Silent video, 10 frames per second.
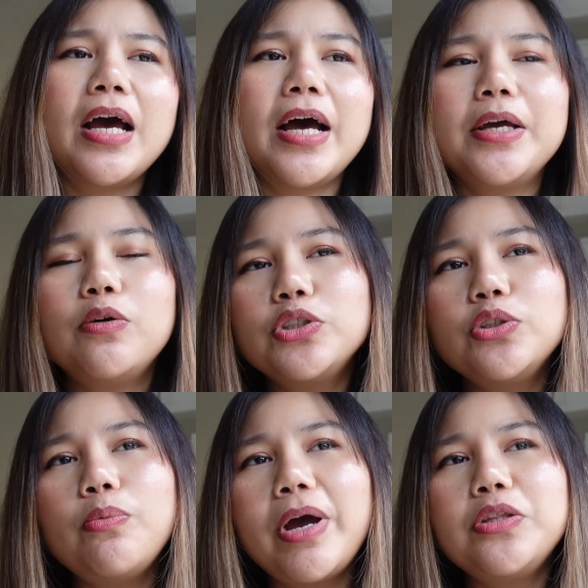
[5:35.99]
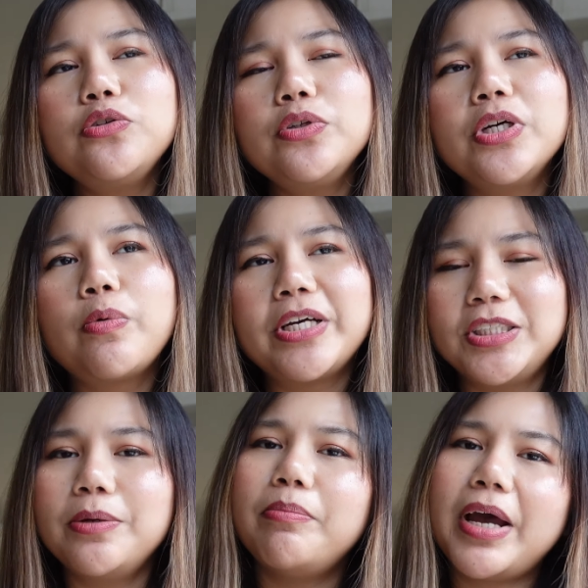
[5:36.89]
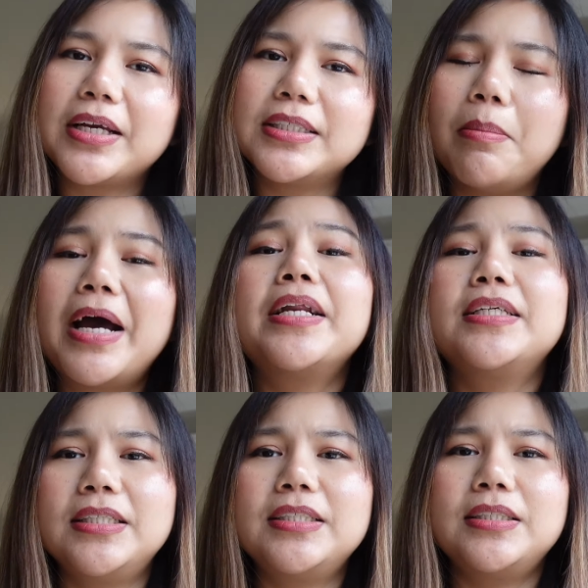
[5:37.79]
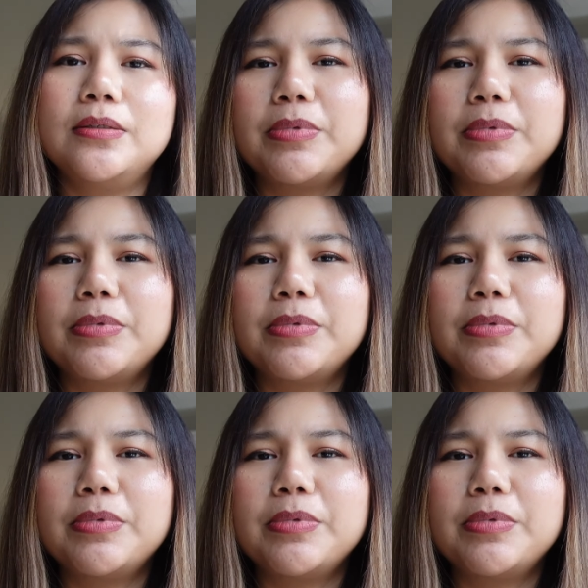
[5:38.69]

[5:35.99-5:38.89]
I also went through the question banks by the system